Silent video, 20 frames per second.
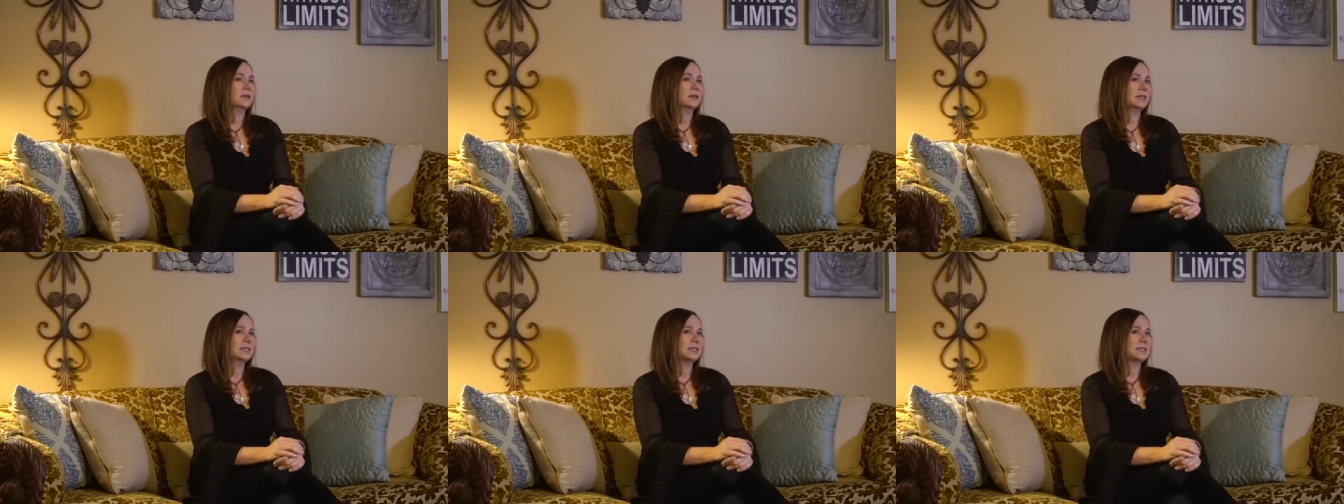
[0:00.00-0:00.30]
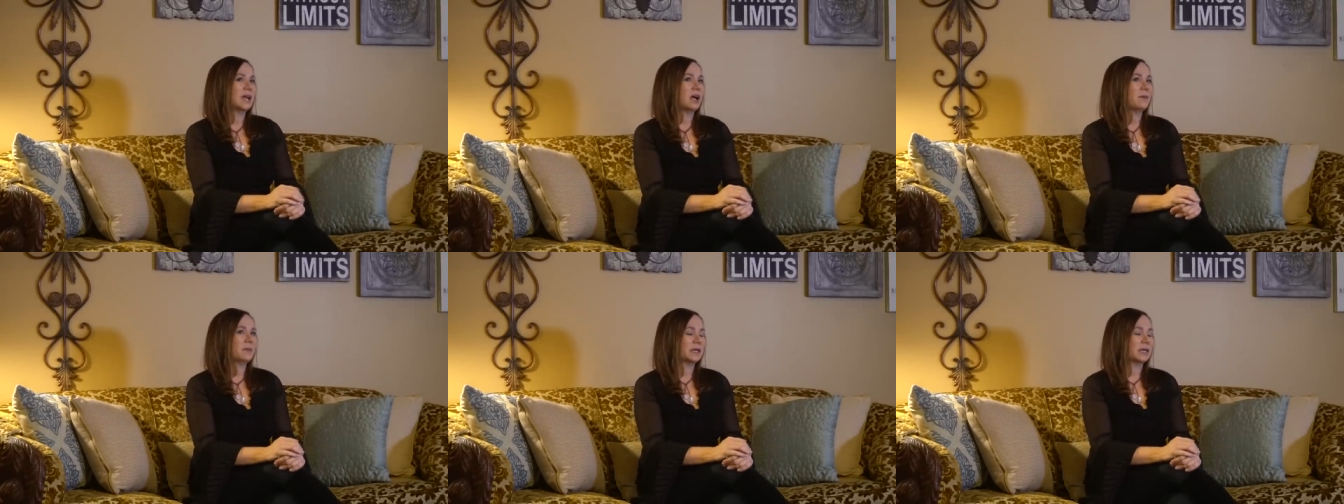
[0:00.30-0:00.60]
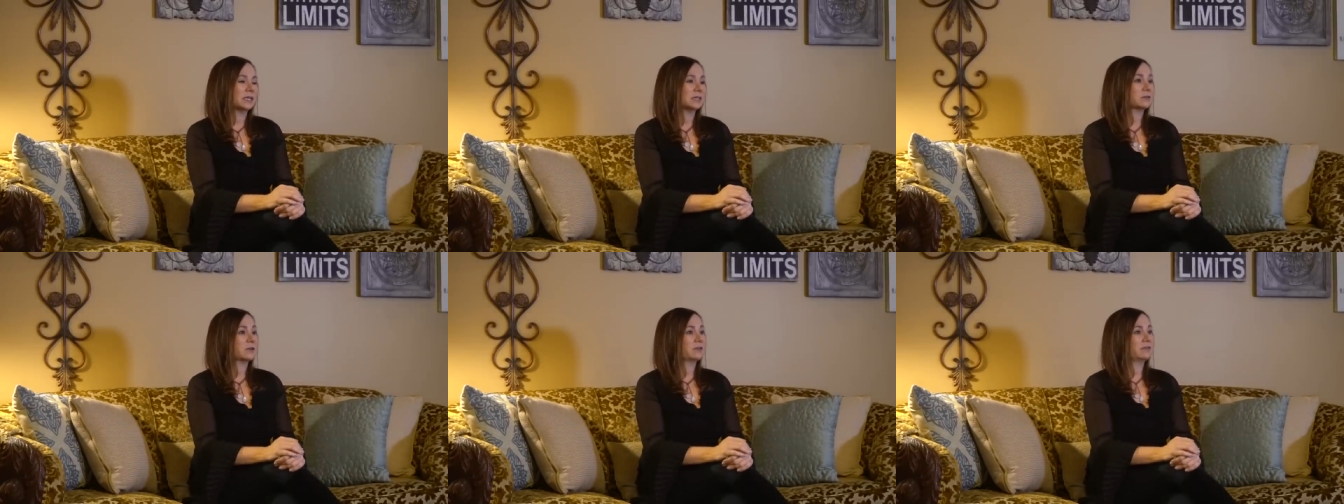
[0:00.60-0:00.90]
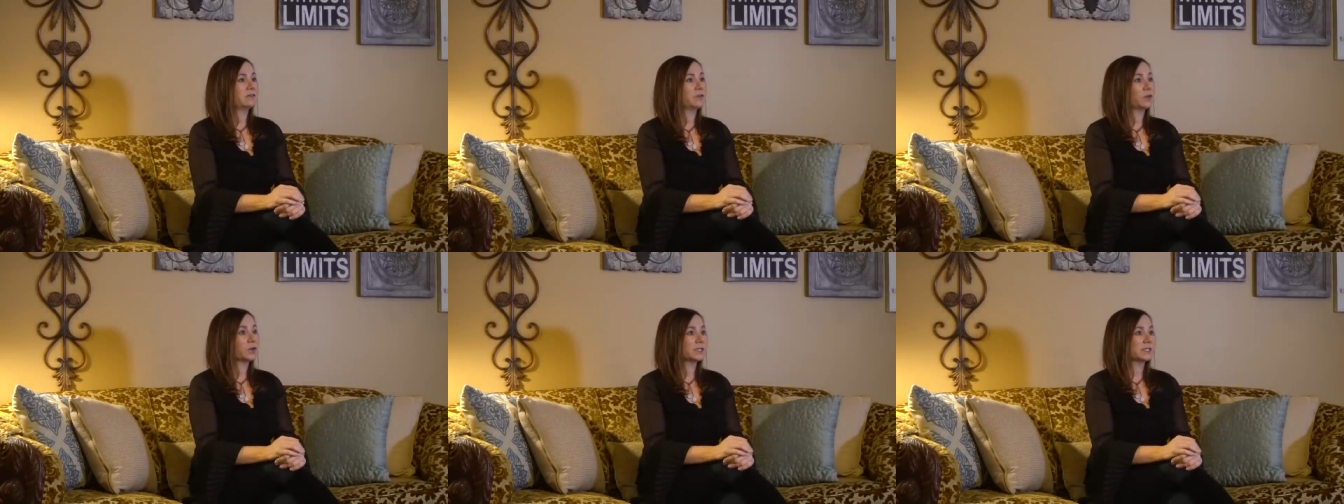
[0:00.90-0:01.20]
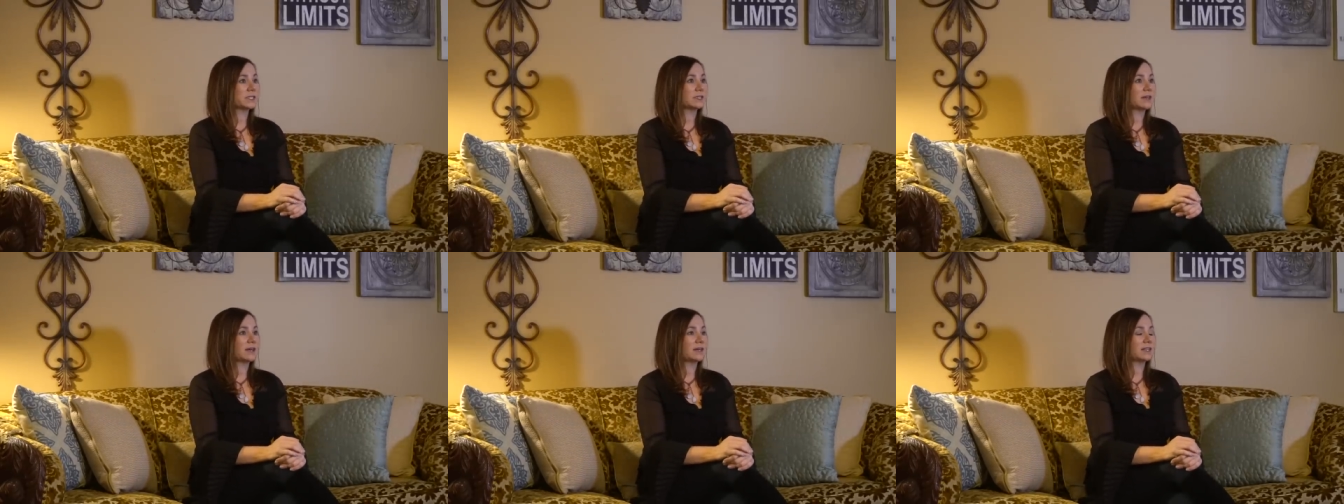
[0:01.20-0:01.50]
it's not because we
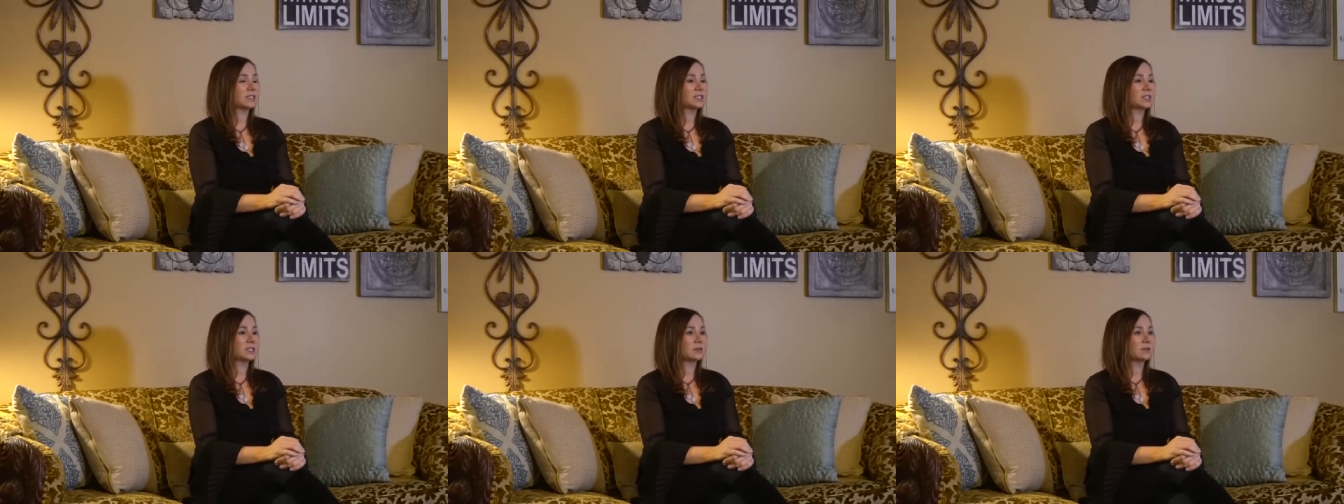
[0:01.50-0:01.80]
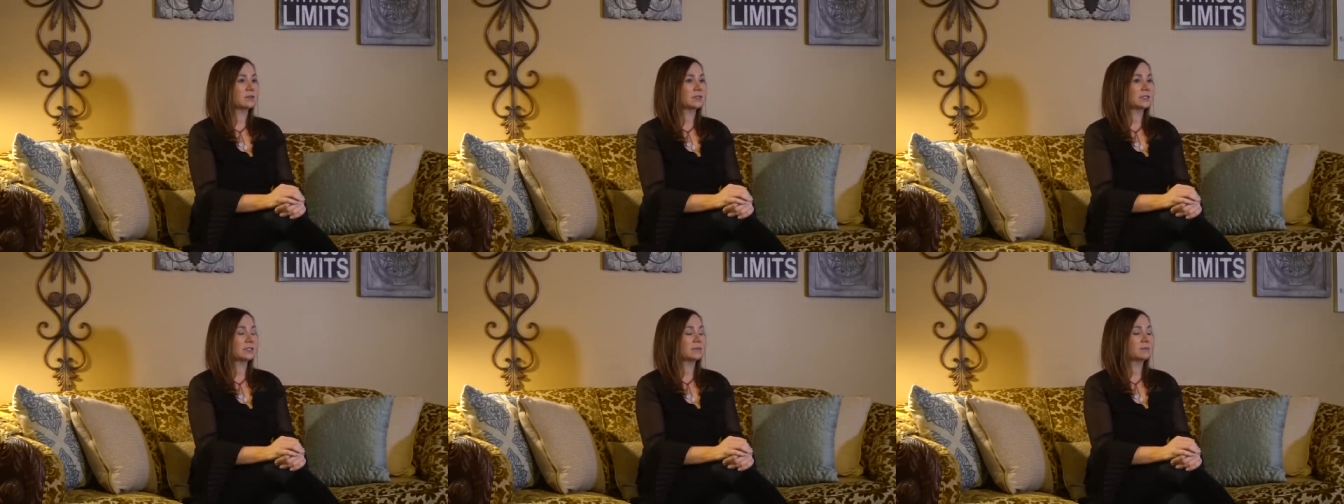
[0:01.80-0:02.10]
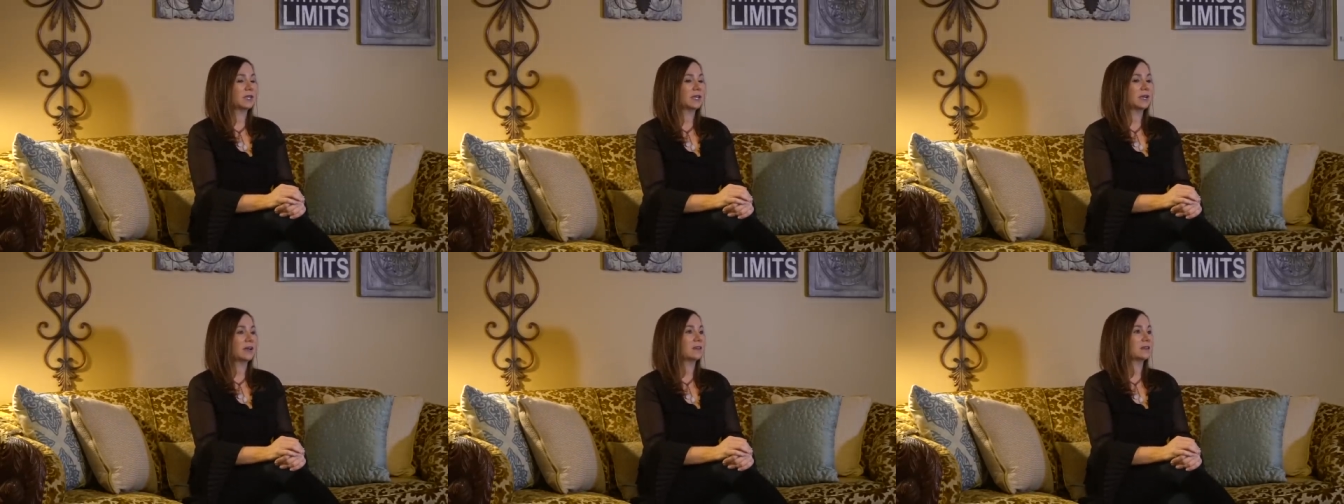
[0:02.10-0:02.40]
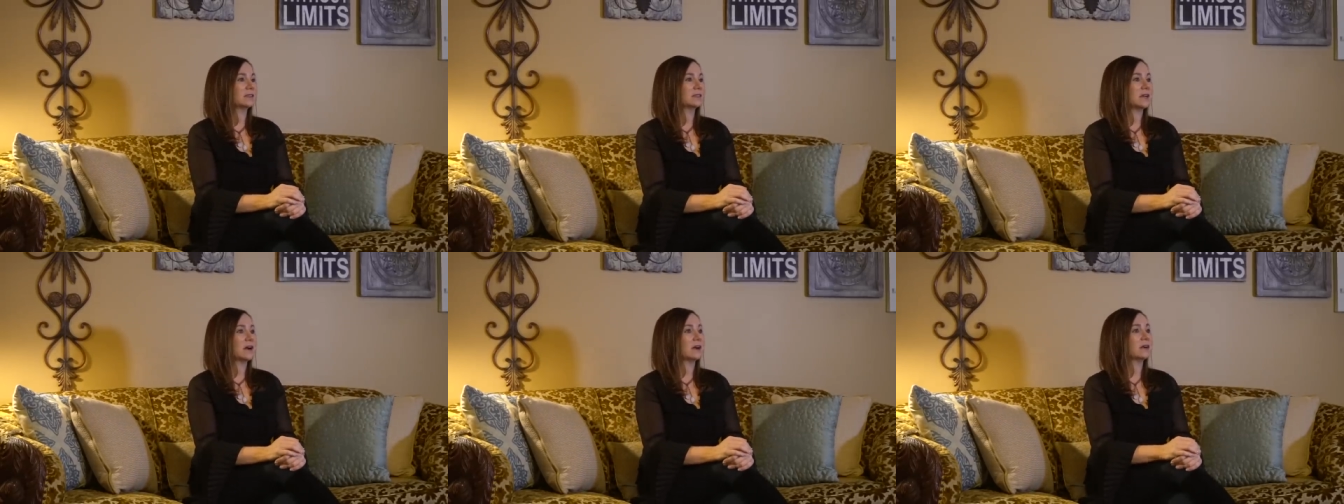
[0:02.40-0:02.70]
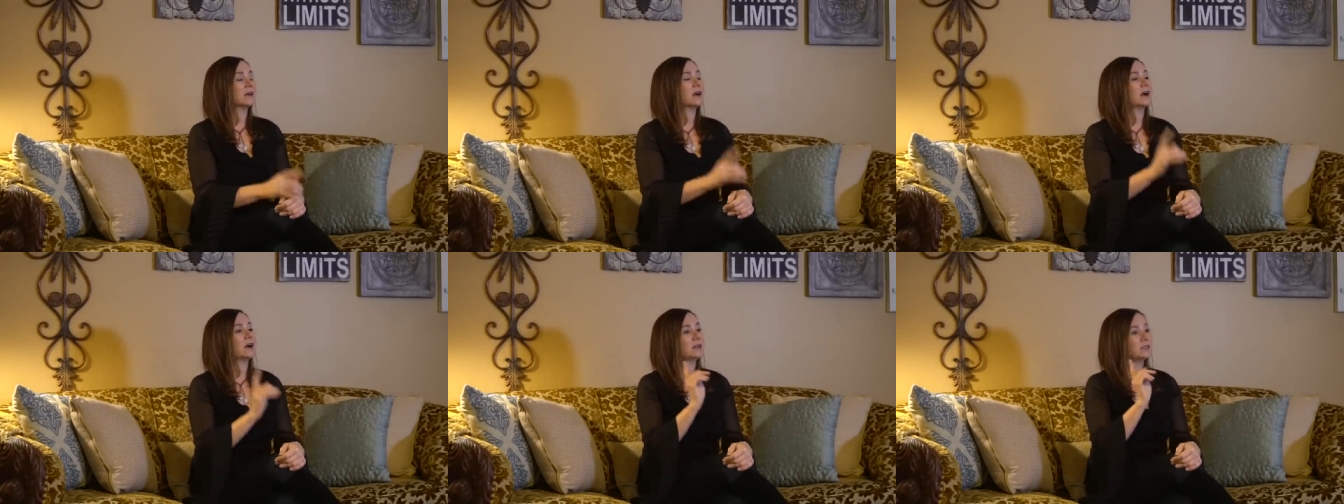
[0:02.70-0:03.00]
forced that issue, it's because our
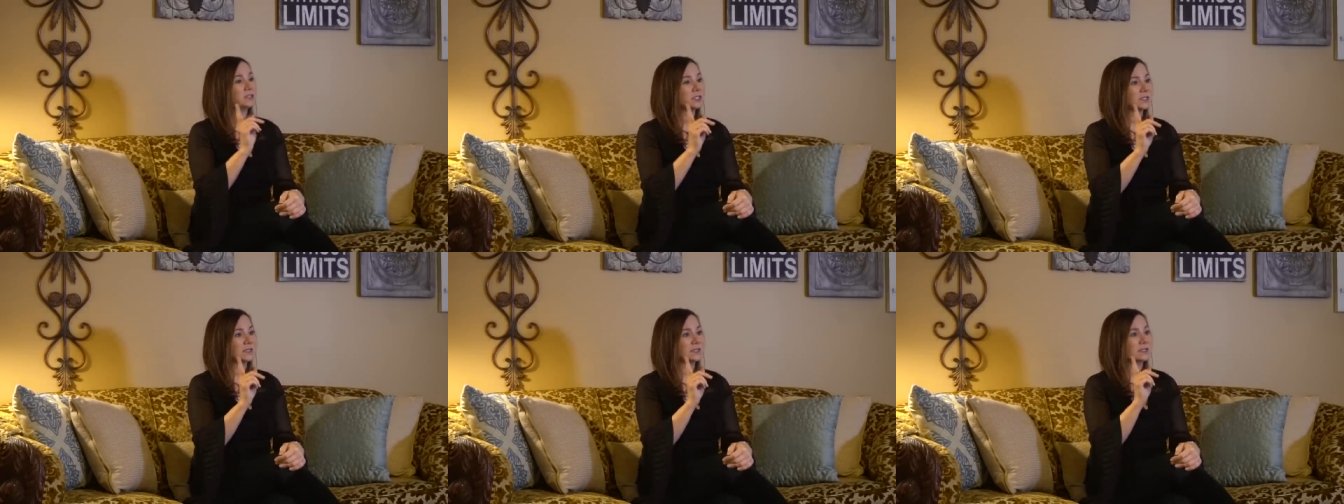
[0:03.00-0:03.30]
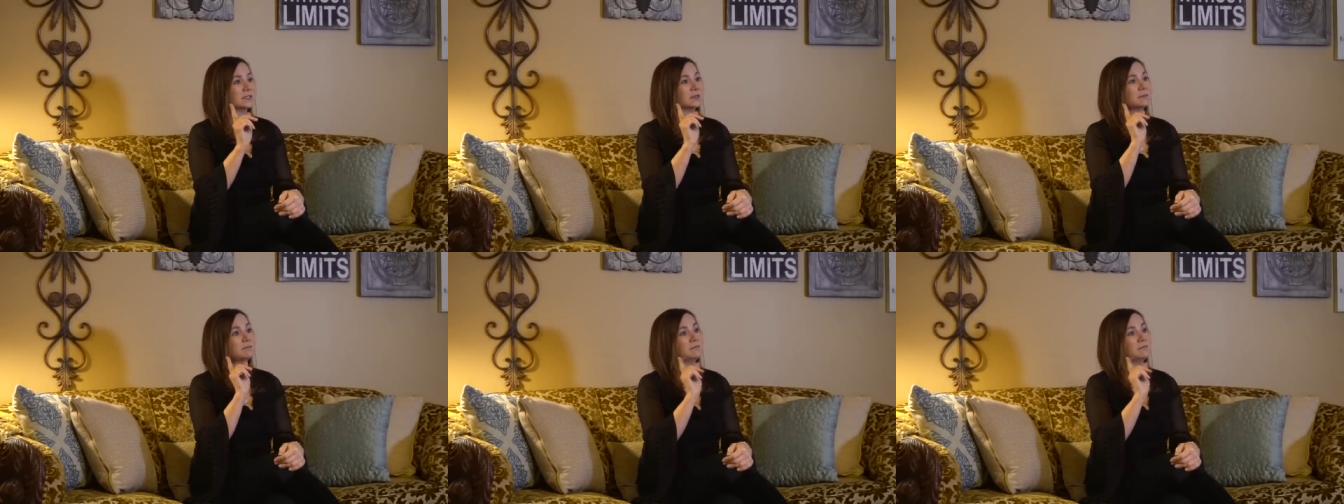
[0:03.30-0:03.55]
consciousness